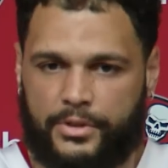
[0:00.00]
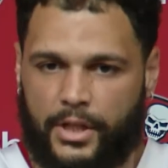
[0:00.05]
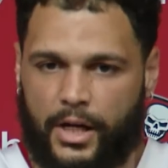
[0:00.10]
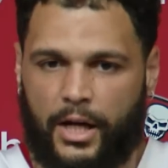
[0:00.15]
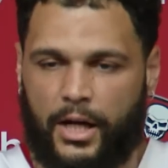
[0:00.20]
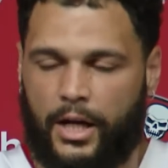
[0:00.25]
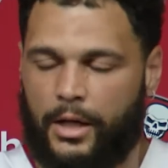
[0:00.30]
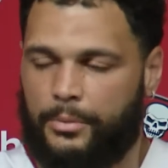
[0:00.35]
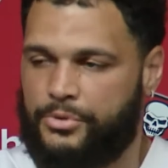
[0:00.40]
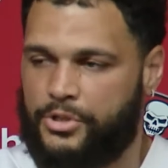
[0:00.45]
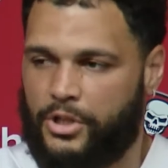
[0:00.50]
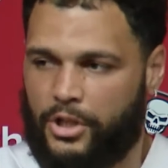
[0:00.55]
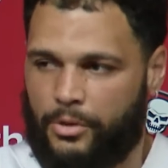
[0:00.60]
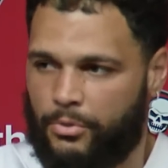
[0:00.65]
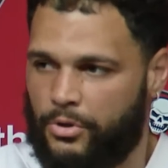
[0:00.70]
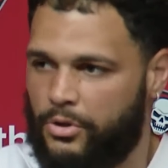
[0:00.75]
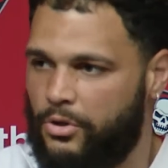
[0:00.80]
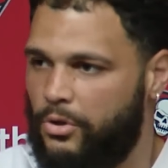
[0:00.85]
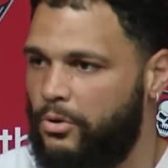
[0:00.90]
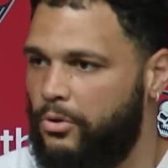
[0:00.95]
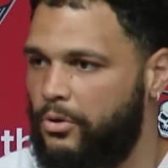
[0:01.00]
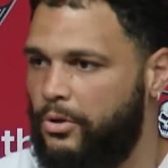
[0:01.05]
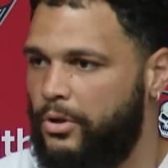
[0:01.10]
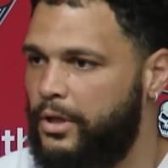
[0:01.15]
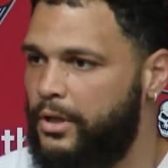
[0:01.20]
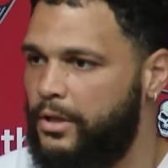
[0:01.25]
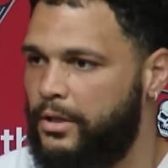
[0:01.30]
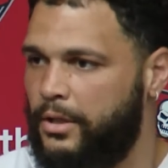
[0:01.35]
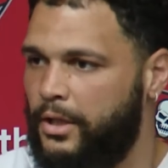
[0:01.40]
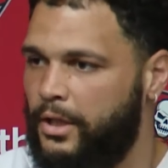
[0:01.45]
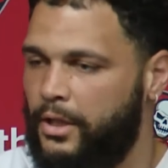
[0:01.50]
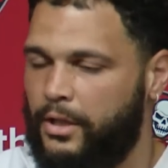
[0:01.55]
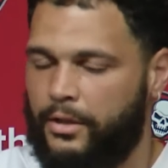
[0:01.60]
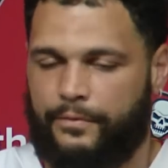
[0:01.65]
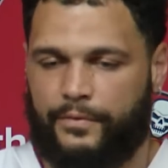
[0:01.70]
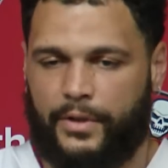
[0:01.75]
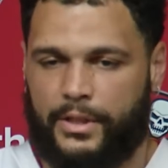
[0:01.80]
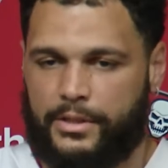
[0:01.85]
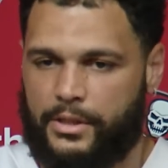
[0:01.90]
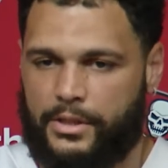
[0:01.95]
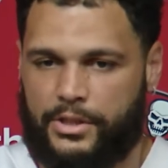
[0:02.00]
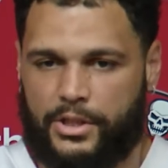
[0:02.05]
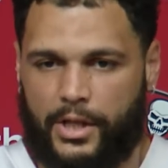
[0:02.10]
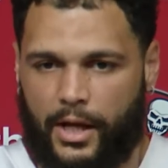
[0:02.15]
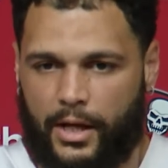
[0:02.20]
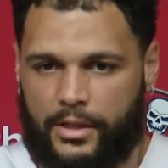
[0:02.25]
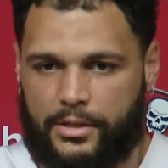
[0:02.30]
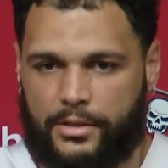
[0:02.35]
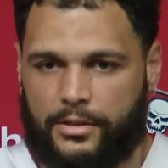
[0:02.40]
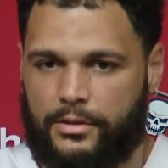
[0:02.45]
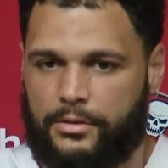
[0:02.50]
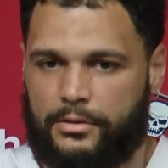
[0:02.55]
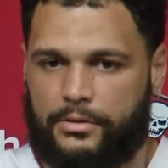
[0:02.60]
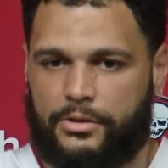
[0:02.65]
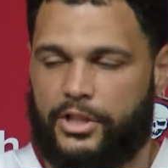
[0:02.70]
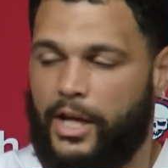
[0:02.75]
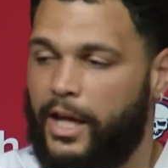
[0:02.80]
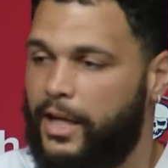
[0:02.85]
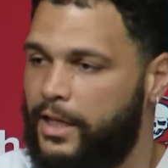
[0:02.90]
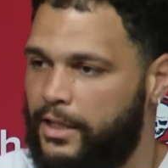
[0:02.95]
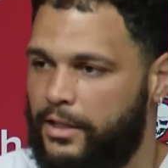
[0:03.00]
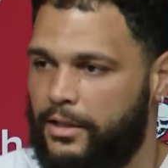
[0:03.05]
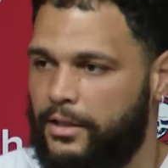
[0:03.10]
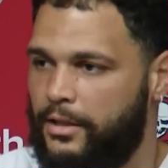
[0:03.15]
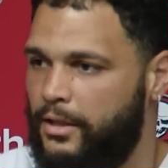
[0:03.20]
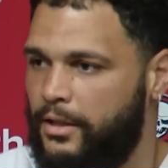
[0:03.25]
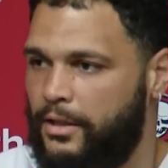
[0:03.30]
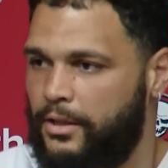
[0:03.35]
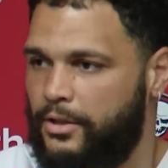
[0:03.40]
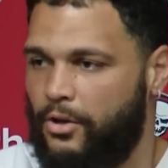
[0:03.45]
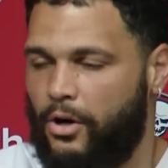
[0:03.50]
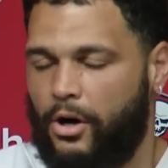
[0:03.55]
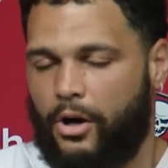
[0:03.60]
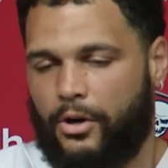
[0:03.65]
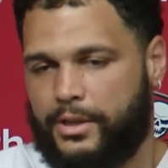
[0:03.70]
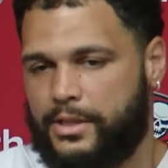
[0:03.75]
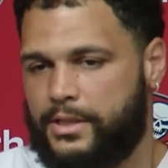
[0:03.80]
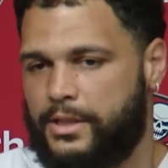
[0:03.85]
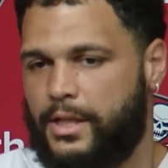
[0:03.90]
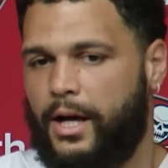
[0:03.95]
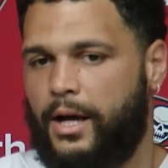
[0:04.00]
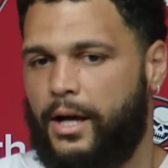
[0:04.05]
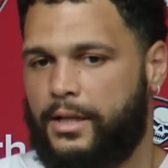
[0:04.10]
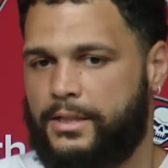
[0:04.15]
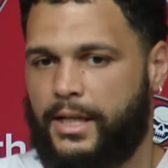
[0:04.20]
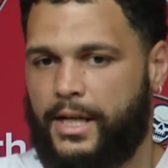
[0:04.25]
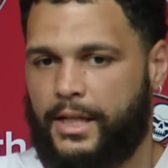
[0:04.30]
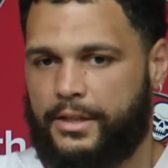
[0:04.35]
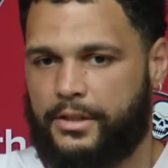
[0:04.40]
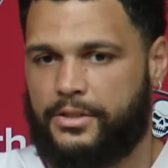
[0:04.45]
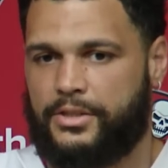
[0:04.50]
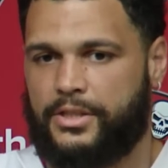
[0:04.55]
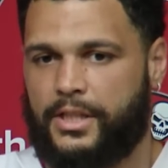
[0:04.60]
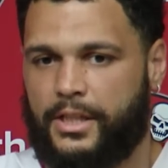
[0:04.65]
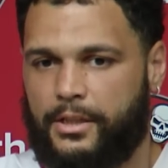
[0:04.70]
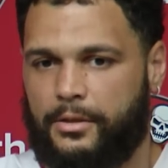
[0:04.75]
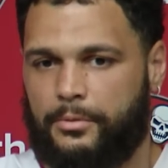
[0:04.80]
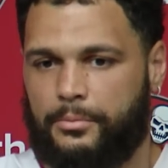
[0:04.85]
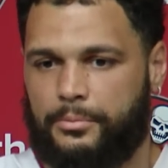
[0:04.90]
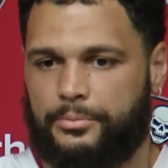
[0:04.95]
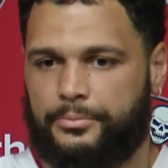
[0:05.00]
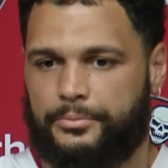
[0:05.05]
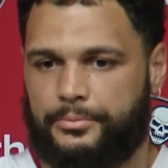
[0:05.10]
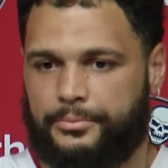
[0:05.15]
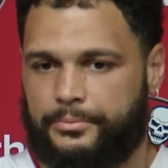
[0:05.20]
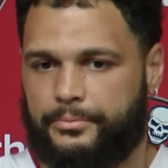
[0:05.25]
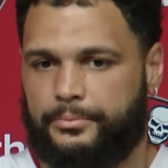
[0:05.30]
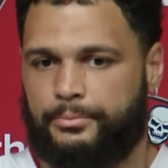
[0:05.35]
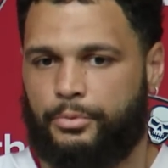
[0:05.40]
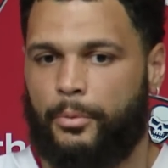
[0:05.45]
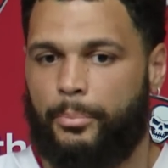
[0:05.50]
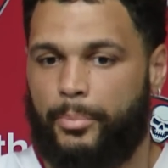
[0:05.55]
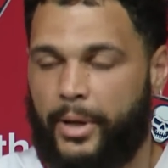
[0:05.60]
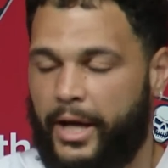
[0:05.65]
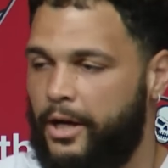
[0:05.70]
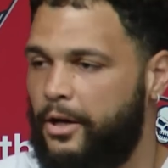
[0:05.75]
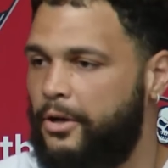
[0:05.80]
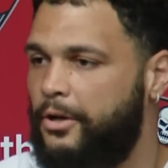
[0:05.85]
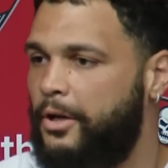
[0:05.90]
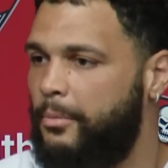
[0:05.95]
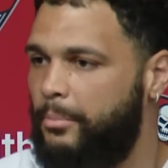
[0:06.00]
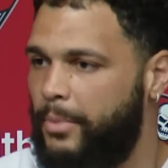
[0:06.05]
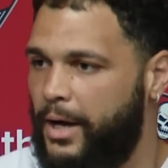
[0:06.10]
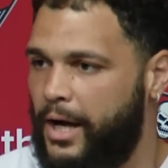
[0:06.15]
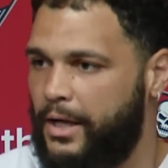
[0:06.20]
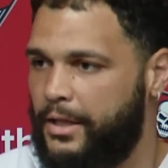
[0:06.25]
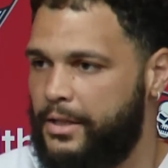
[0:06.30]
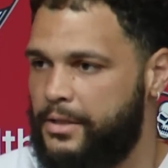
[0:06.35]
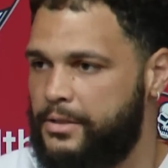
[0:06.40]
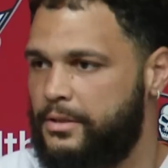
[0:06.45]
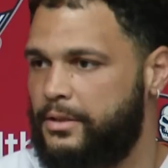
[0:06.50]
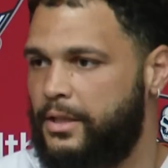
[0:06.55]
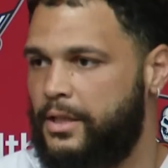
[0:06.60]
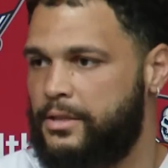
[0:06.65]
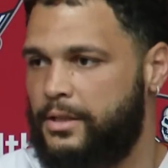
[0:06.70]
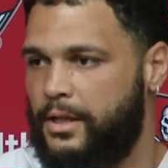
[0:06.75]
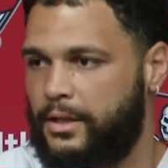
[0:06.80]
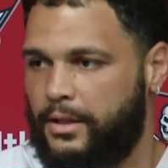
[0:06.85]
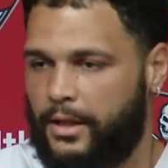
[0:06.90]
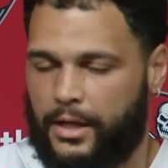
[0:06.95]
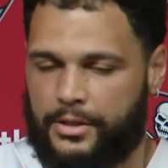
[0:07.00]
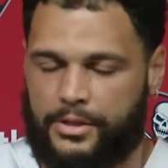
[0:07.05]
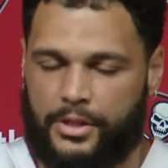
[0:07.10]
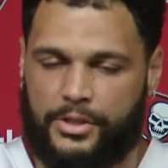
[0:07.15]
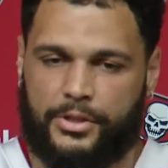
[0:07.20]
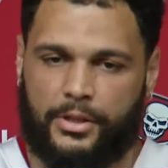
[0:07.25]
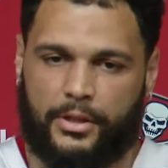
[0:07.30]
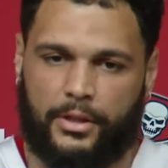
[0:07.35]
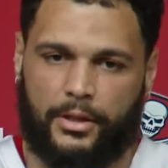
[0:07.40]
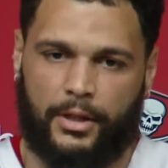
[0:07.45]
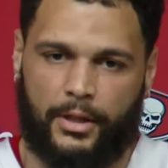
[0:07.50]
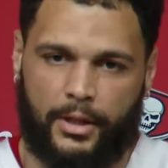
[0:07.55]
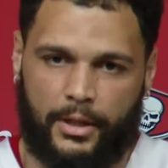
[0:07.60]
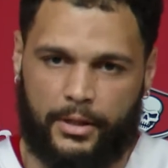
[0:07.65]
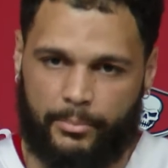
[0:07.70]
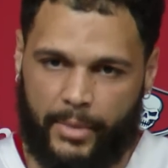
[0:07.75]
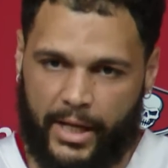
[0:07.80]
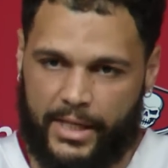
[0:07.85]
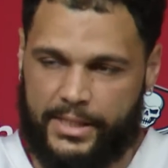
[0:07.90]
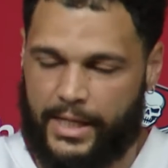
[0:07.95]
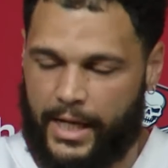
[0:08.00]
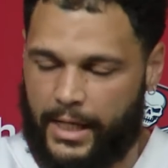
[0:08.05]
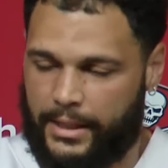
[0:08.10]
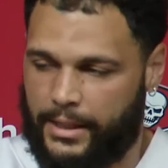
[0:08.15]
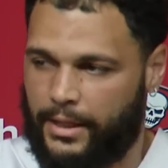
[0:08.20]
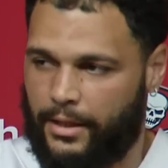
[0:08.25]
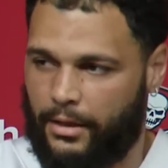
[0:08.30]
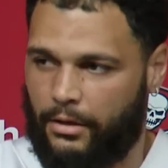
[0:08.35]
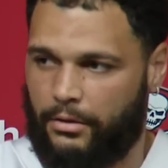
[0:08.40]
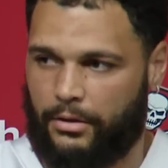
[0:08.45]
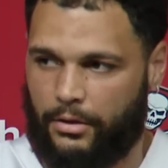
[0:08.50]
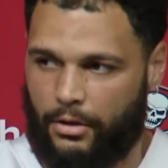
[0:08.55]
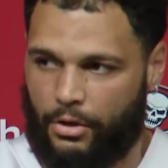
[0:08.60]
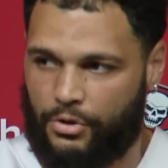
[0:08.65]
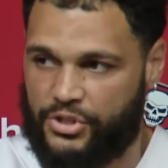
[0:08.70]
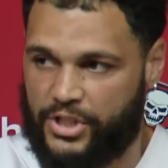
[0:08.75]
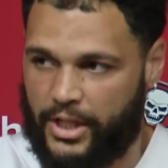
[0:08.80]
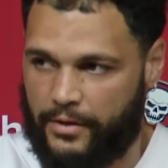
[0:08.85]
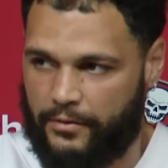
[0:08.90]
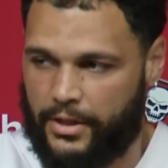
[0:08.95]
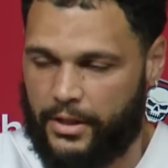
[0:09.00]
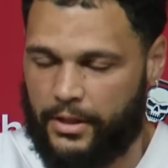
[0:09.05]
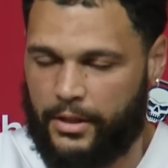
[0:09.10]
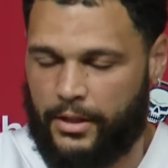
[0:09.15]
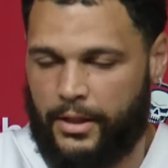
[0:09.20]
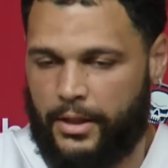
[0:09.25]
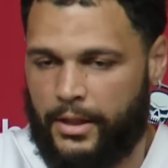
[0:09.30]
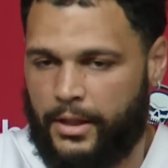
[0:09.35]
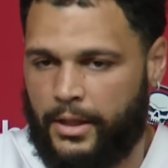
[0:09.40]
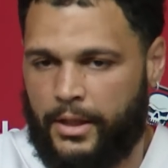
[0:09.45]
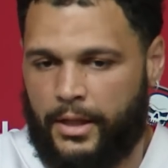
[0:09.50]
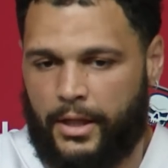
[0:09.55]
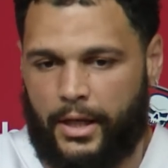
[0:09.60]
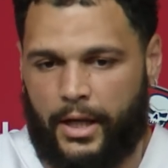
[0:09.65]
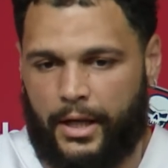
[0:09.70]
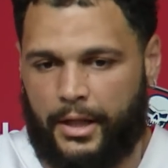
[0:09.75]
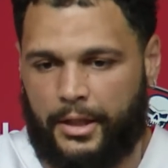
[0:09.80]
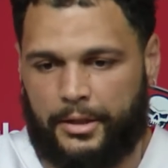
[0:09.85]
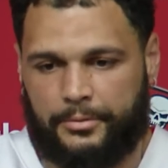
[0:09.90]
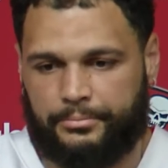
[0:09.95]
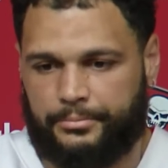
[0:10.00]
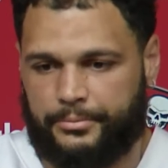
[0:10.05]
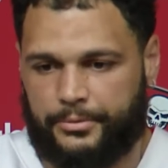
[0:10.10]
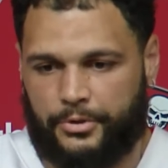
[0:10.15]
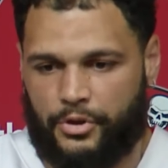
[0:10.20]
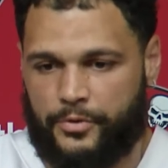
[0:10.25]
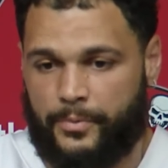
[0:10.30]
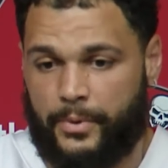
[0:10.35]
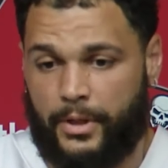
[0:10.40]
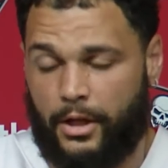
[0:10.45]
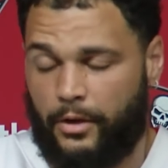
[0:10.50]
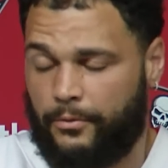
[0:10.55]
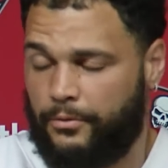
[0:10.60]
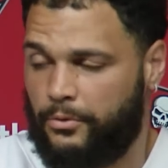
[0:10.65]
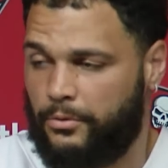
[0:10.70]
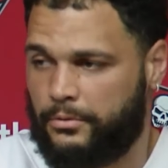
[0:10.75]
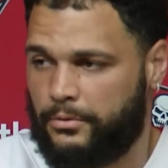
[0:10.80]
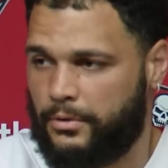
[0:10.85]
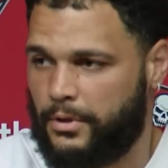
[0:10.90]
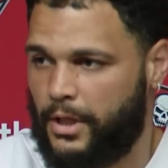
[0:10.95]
Tom, Gerald McCoy, Vincent Jackson, Shady, you know, all these guys, I got to see them prepare their bodies and things like that just to maintain that longevity, and, you know, it's been helpful.